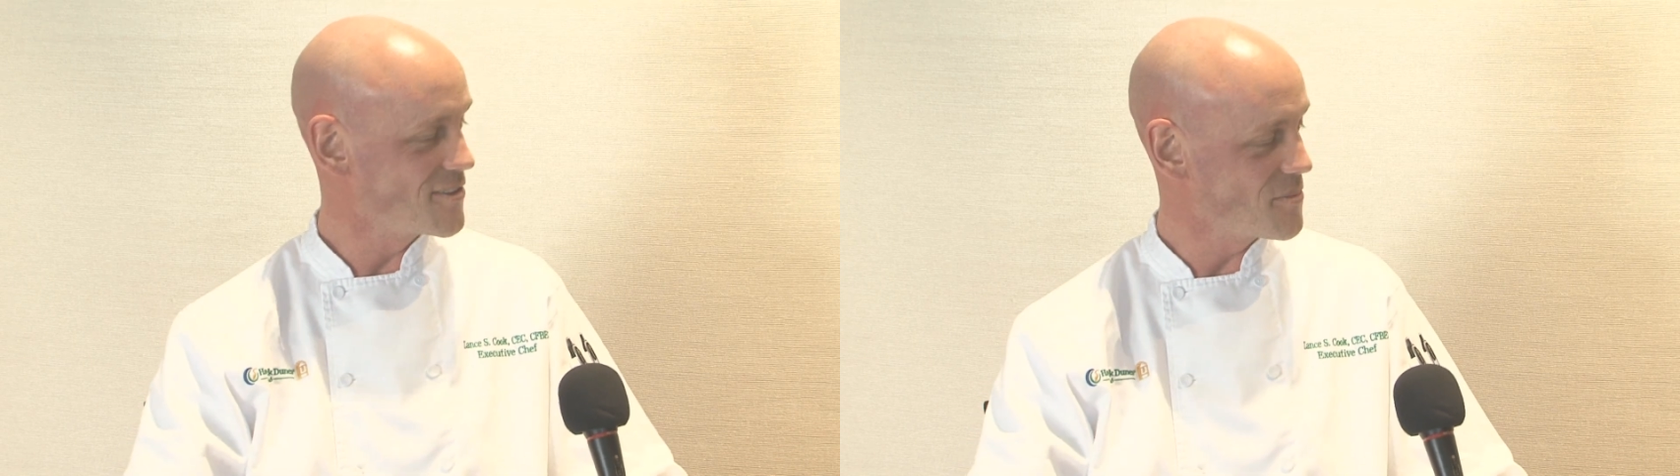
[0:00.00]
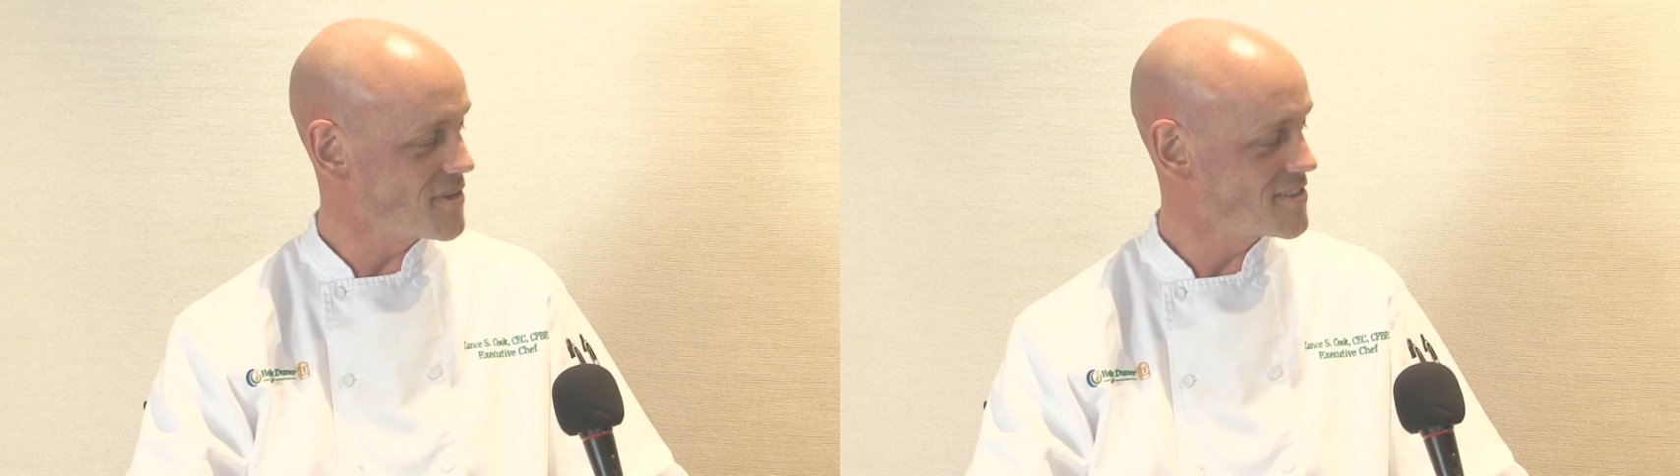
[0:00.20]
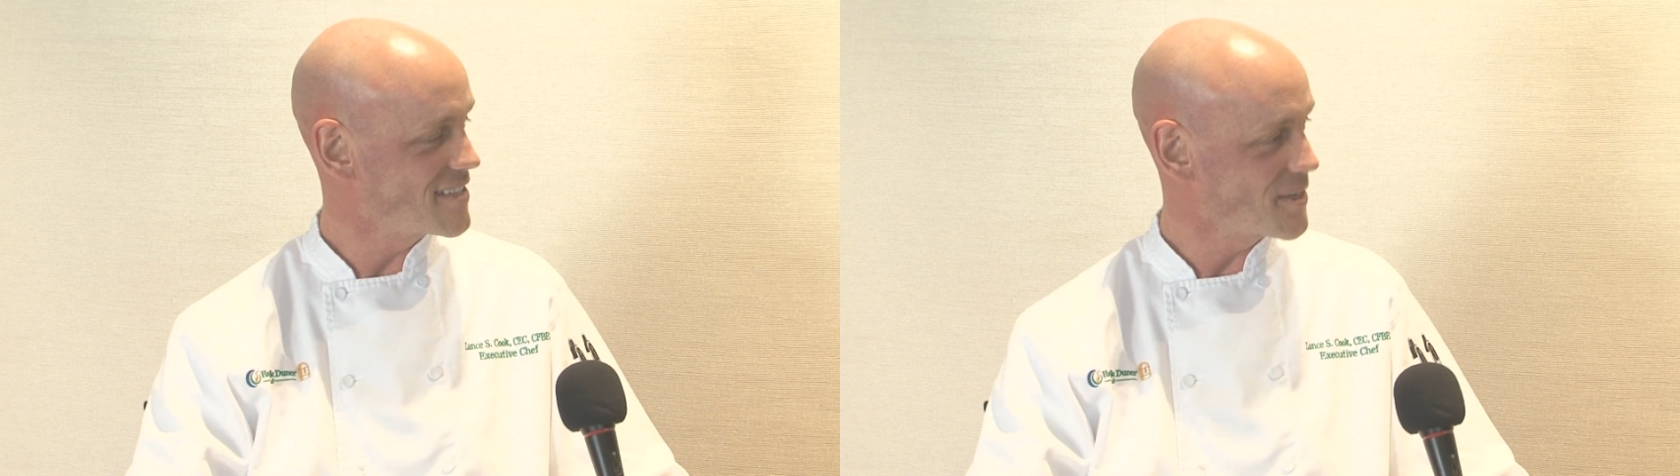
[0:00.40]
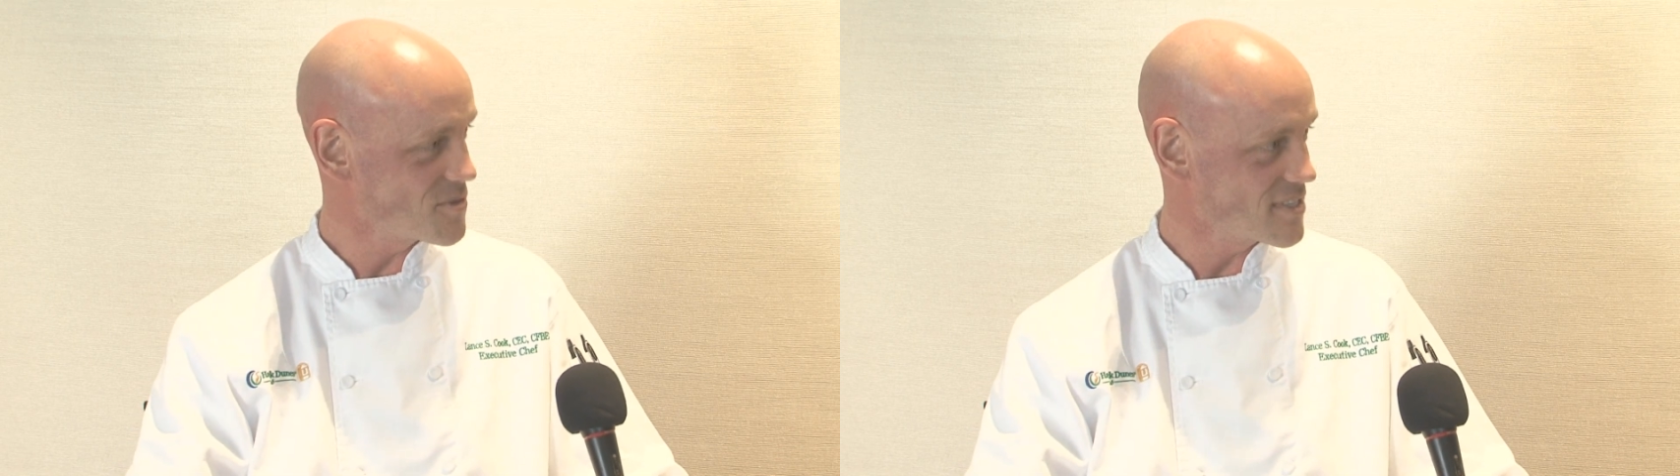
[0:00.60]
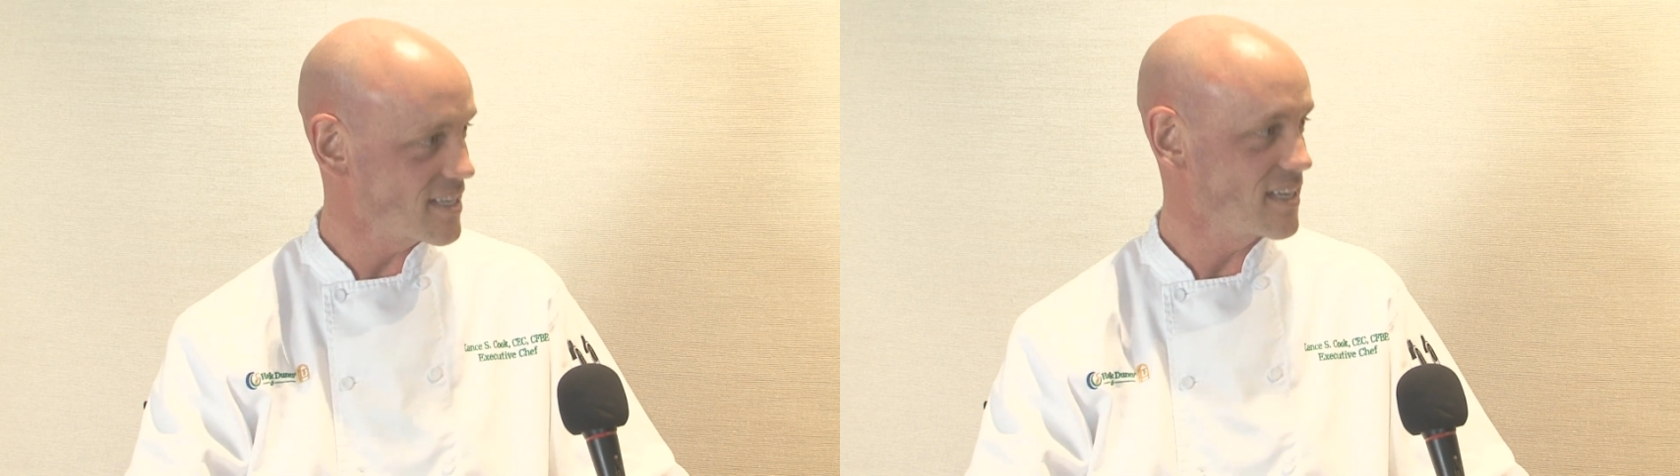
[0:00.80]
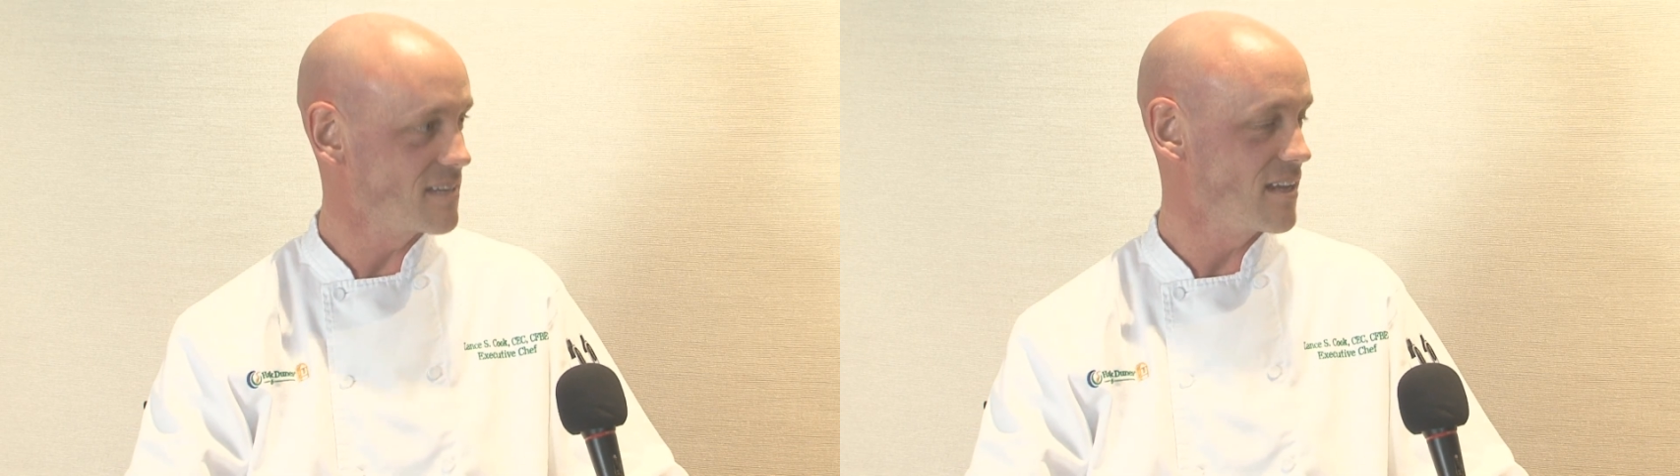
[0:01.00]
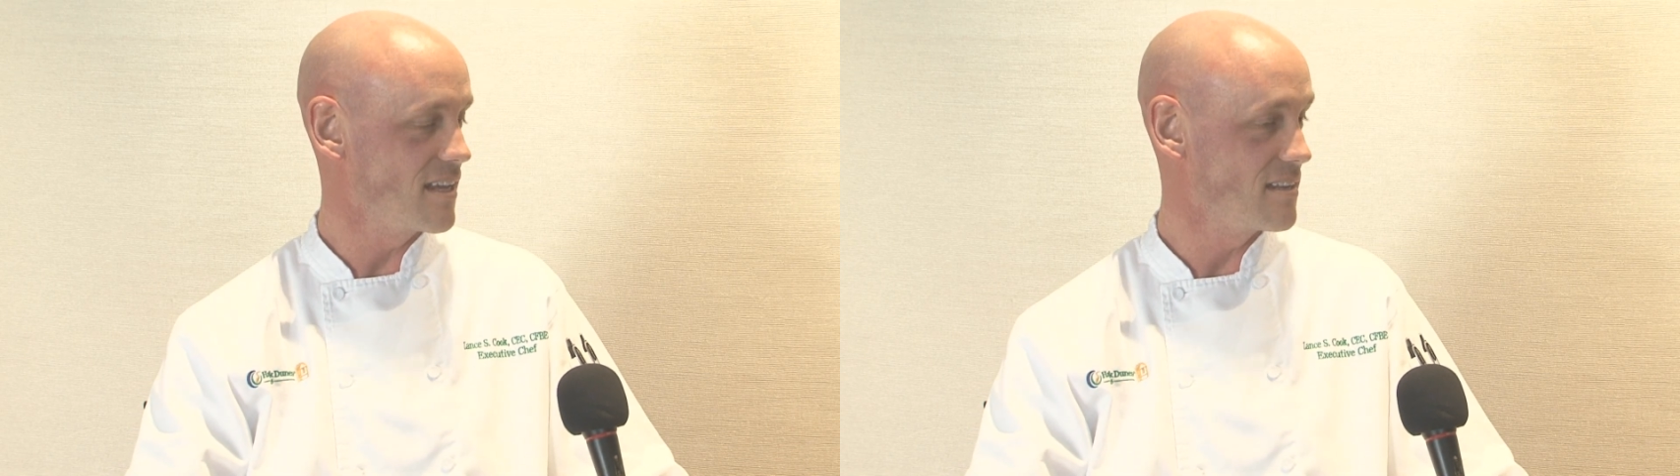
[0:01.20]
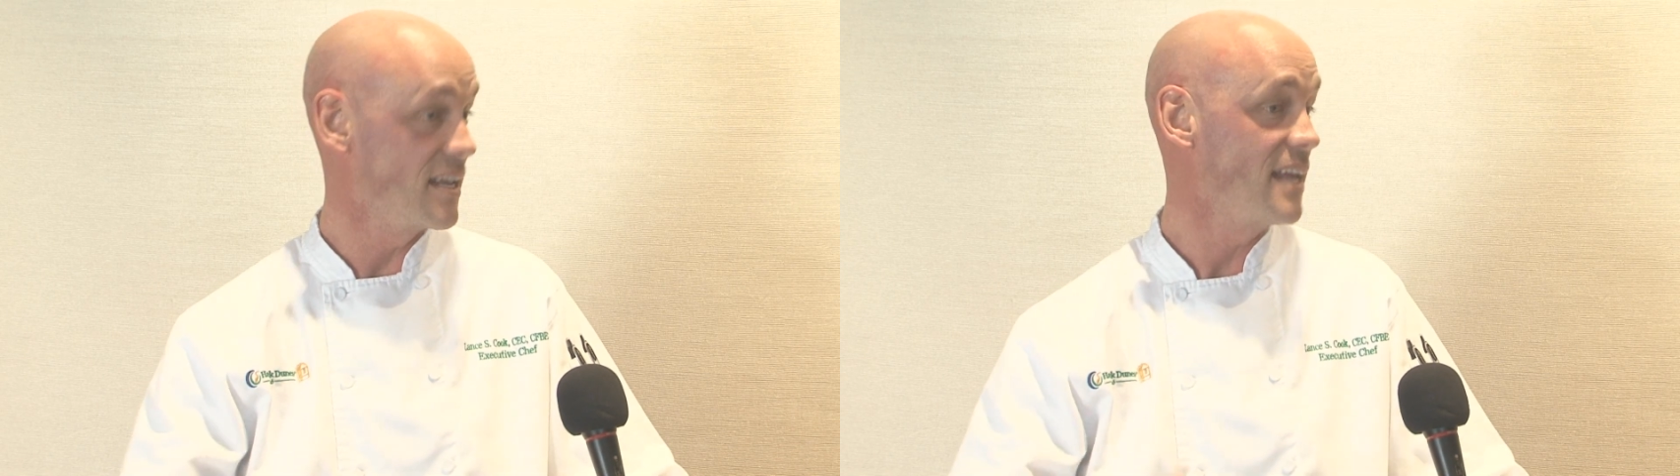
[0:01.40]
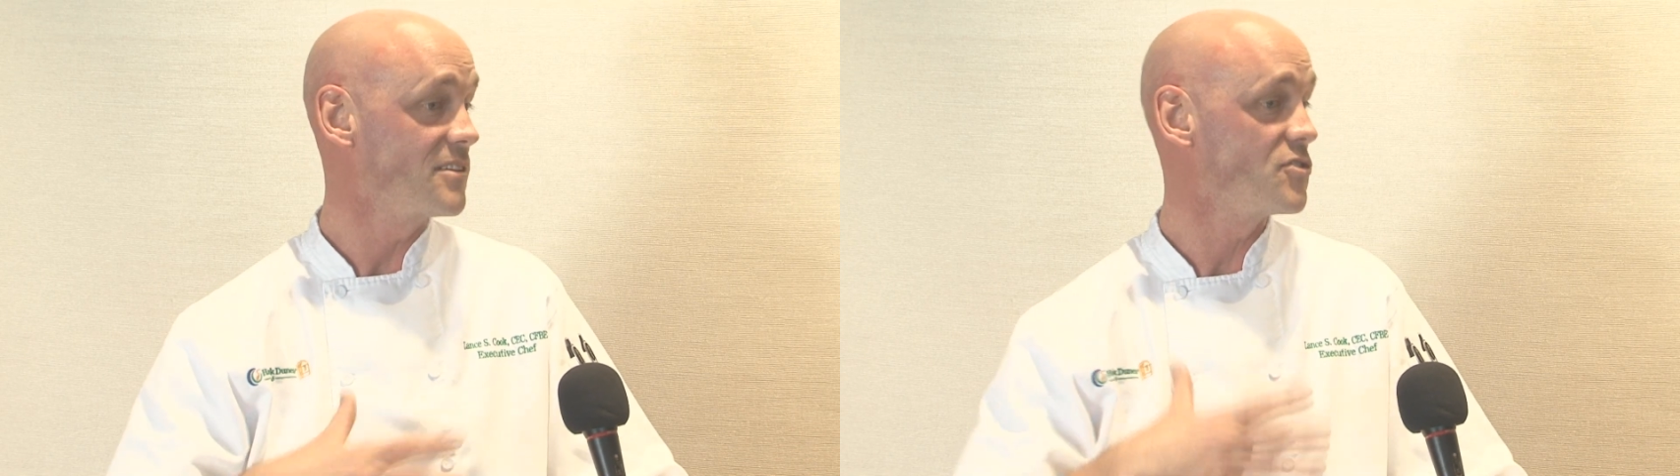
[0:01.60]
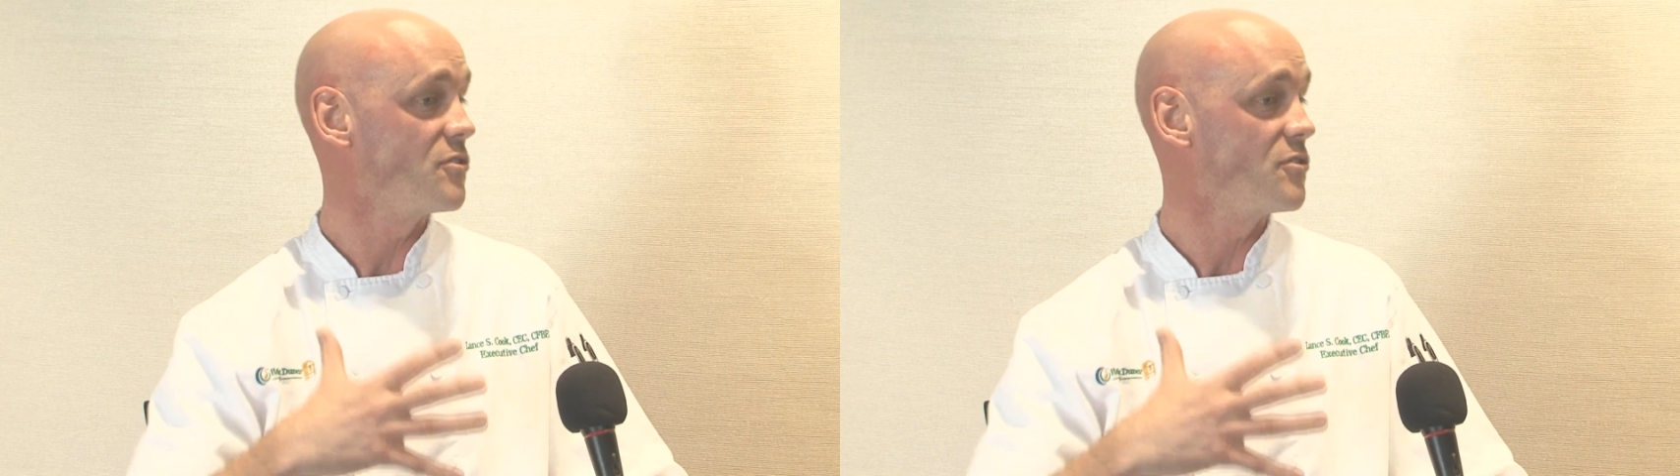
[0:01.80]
to be CMC, and getting the